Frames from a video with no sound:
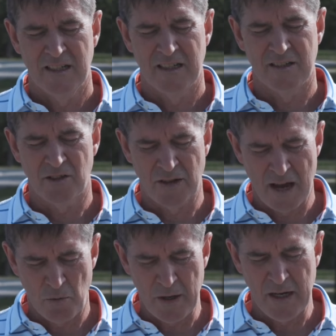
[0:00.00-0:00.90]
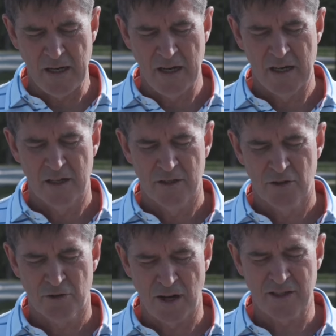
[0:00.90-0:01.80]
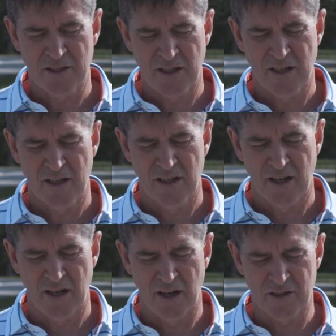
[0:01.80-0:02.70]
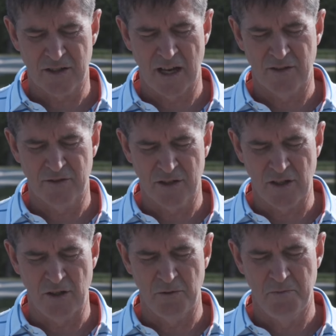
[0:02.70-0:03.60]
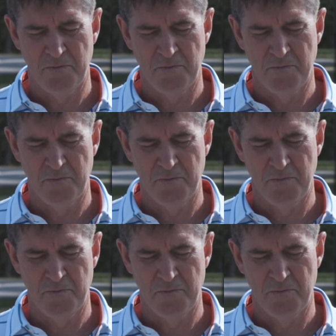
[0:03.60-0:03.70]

And so now we trust ourselves to you.